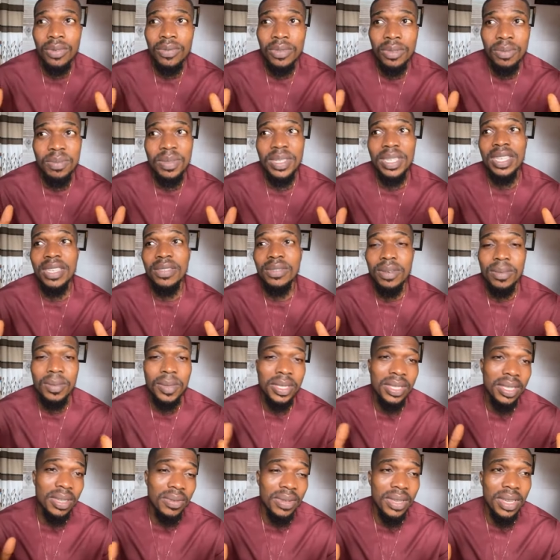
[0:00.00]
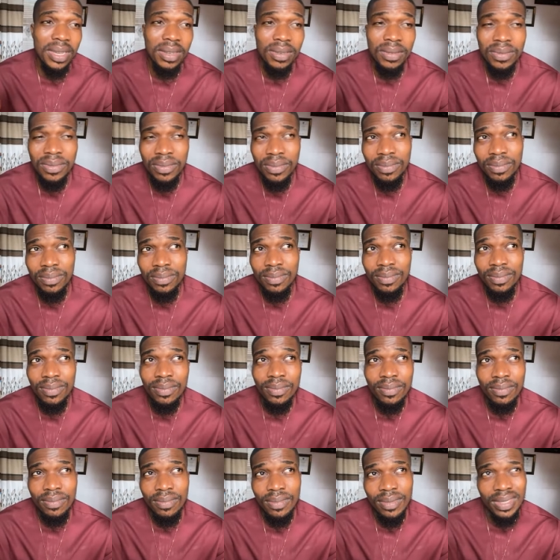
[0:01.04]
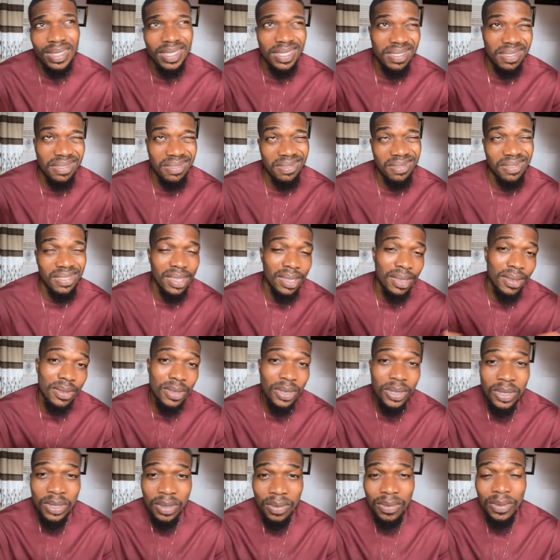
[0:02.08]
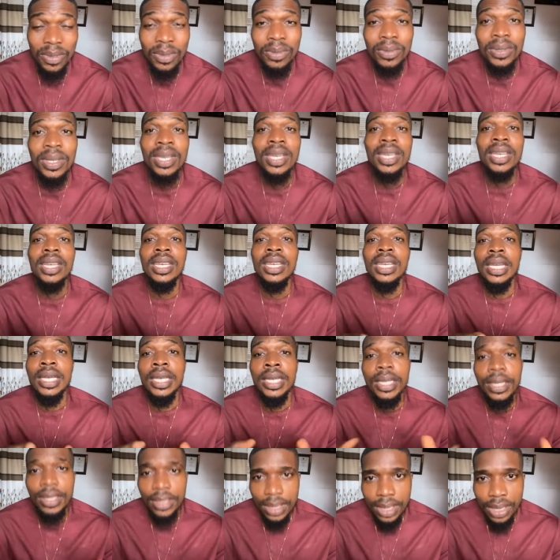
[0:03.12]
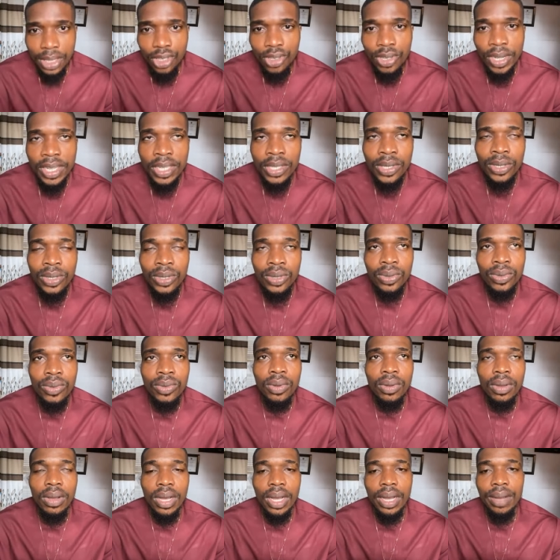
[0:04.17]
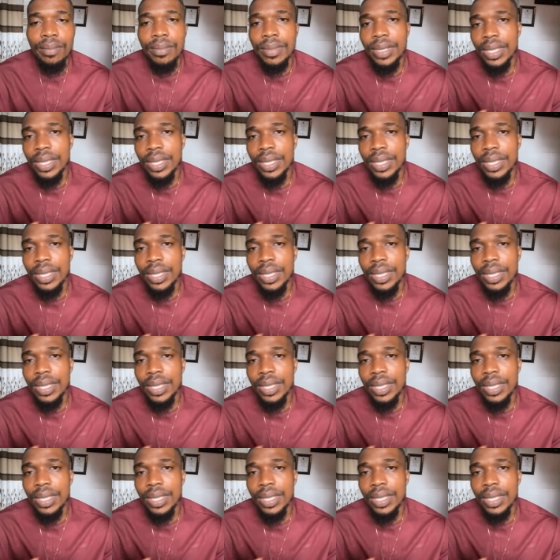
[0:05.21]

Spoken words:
one of the biggest farmers that we have, just a few, he's trying to do